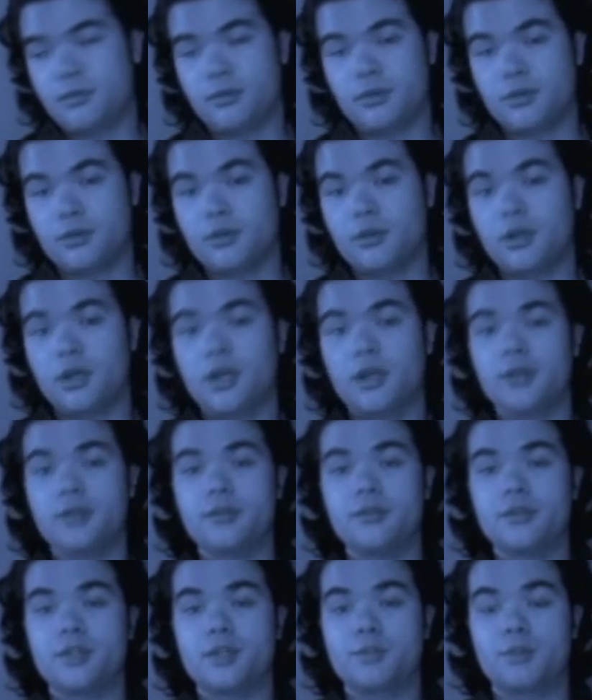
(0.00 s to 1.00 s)
they're
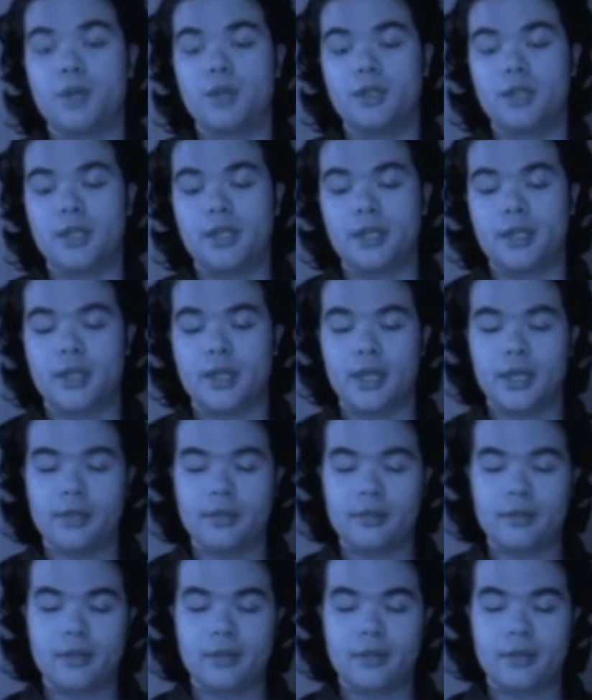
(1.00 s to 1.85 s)
on the spotlight again.